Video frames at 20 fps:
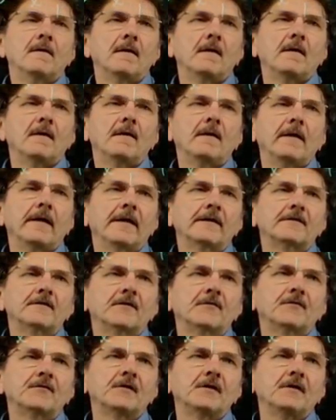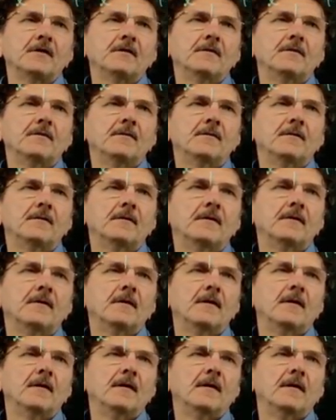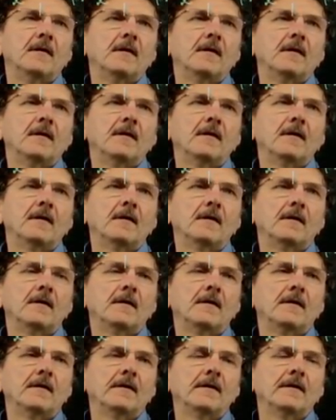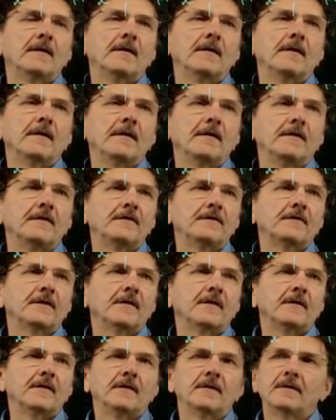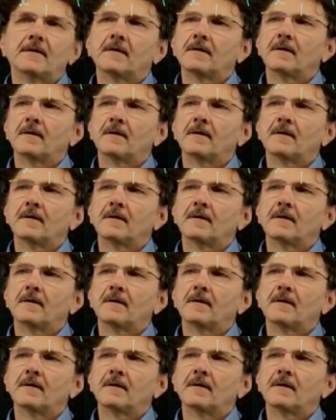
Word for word: uh, x of t uh, is uh,